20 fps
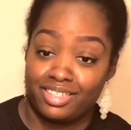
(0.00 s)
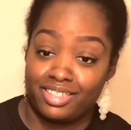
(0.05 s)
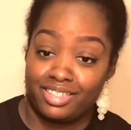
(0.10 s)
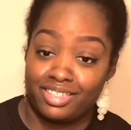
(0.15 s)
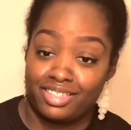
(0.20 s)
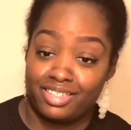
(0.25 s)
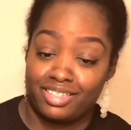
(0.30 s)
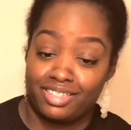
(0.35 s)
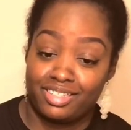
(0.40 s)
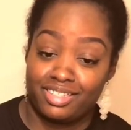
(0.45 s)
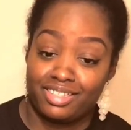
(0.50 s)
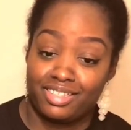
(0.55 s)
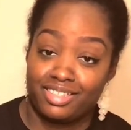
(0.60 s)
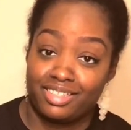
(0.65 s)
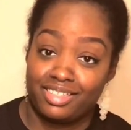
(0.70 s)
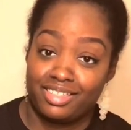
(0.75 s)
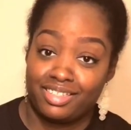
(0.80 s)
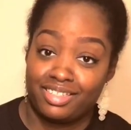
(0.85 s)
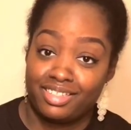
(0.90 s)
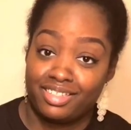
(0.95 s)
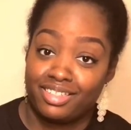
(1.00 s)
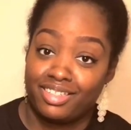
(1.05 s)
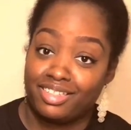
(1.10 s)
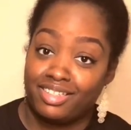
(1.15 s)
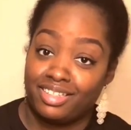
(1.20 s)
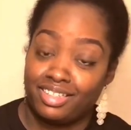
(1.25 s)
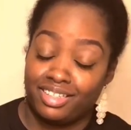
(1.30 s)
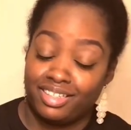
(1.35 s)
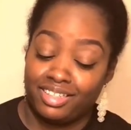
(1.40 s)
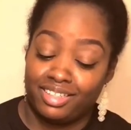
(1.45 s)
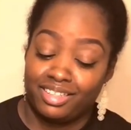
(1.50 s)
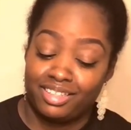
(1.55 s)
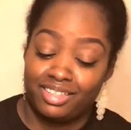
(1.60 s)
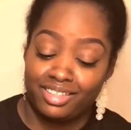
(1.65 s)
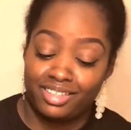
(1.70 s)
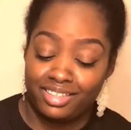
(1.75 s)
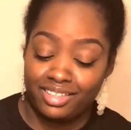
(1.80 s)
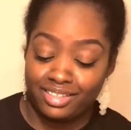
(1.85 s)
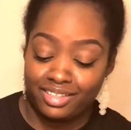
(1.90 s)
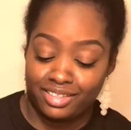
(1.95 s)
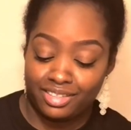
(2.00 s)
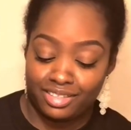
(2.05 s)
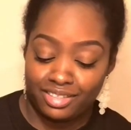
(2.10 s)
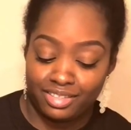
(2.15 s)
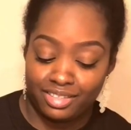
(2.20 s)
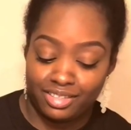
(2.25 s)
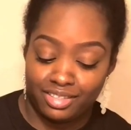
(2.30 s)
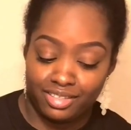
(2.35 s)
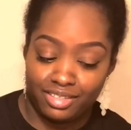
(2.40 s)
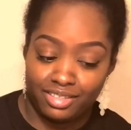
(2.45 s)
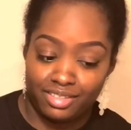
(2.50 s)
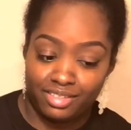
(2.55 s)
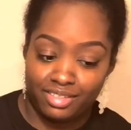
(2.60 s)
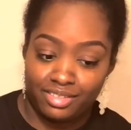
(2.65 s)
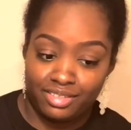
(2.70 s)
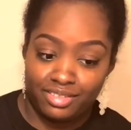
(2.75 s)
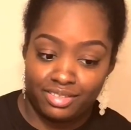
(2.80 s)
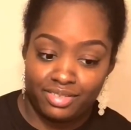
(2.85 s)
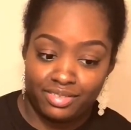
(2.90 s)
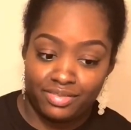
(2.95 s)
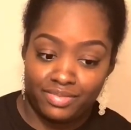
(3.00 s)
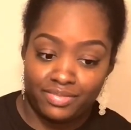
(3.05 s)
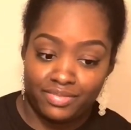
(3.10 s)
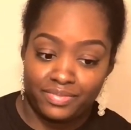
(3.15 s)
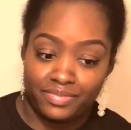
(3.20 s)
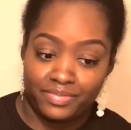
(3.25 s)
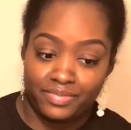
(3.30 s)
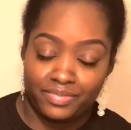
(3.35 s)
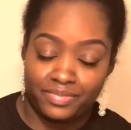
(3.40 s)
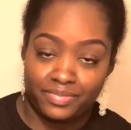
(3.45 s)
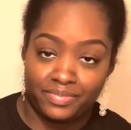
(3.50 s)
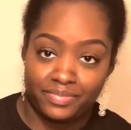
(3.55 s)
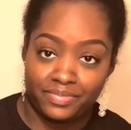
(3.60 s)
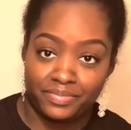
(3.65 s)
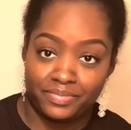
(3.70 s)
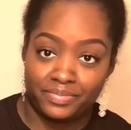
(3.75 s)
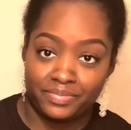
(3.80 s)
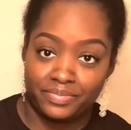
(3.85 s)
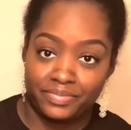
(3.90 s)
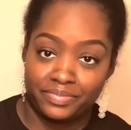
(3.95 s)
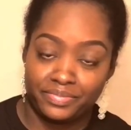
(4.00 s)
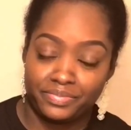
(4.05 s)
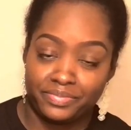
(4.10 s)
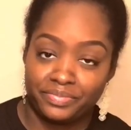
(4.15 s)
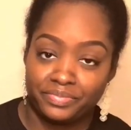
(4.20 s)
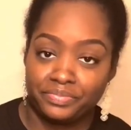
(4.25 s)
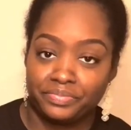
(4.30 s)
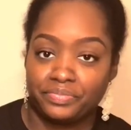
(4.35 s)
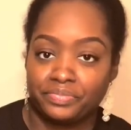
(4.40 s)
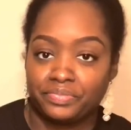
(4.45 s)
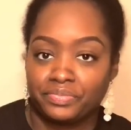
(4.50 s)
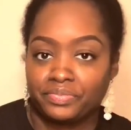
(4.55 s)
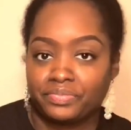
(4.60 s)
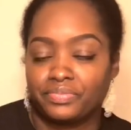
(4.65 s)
This person isn't speaking.